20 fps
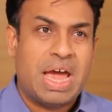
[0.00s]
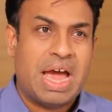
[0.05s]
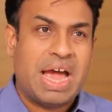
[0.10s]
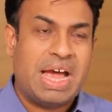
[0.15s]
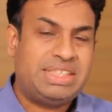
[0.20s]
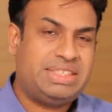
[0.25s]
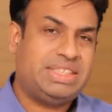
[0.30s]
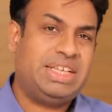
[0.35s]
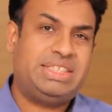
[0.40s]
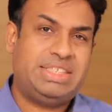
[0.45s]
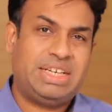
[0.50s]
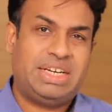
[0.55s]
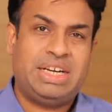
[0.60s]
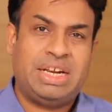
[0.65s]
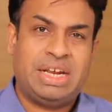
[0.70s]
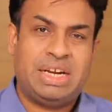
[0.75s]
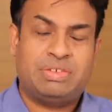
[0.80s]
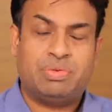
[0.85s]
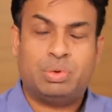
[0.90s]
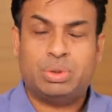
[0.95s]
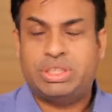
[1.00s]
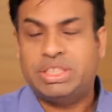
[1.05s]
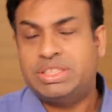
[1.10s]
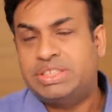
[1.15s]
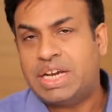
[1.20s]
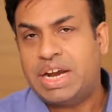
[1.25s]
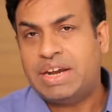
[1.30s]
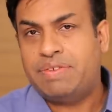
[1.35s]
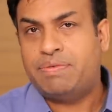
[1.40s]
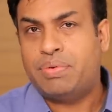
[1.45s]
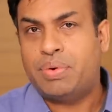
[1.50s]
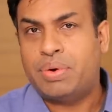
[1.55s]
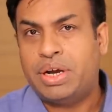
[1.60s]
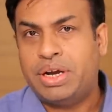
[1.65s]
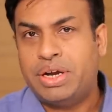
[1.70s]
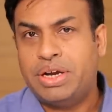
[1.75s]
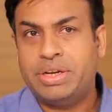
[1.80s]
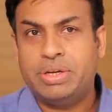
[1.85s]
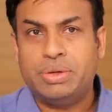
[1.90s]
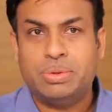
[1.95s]
As they say, it was designed for
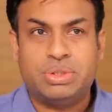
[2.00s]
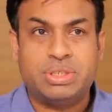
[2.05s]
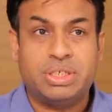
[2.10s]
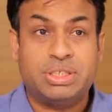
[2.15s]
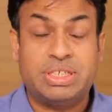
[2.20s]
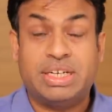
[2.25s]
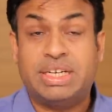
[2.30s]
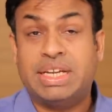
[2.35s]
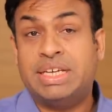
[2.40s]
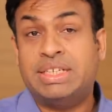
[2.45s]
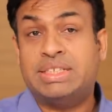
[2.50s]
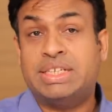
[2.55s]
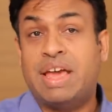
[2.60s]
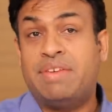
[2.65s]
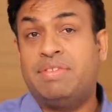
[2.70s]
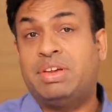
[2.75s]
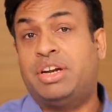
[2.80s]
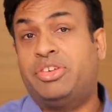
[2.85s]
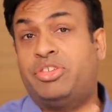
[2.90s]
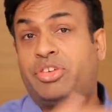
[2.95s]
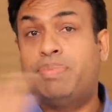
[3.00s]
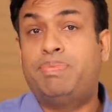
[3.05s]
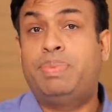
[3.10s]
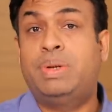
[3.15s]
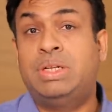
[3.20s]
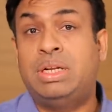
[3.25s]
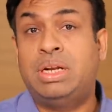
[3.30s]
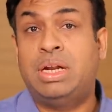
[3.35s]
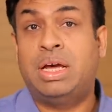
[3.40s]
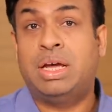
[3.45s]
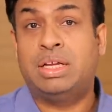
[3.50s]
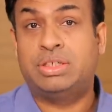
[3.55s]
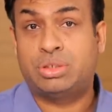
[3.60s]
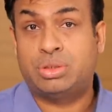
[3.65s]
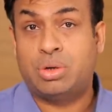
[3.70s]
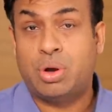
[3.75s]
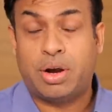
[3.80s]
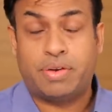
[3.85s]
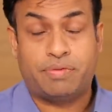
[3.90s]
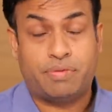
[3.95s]
Indian users. It is having a triple
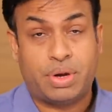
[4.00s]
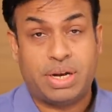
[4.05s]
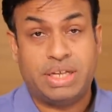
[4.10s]
slot.